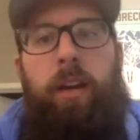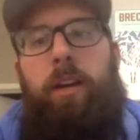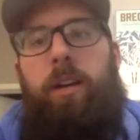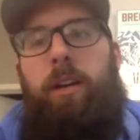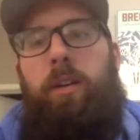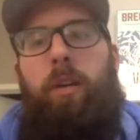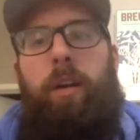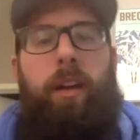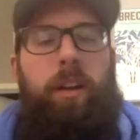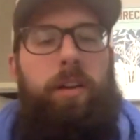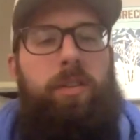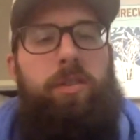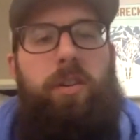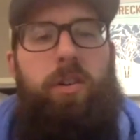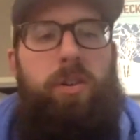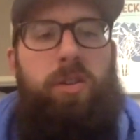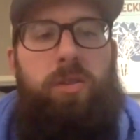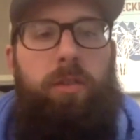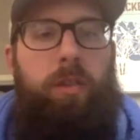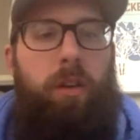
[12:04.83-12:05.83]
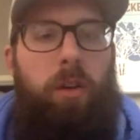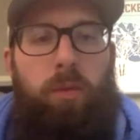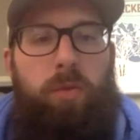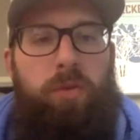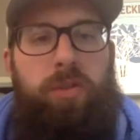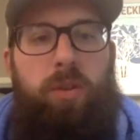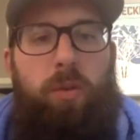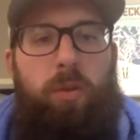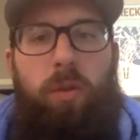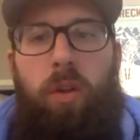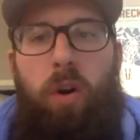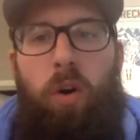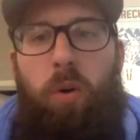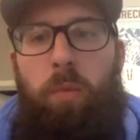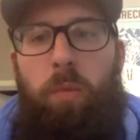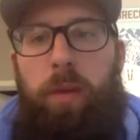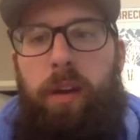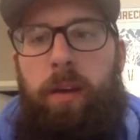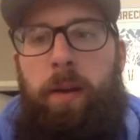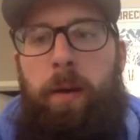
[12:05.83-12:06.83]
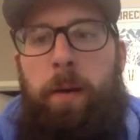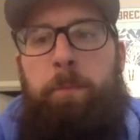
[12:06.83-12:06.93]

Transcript: or again, a shears and a holster with a homie,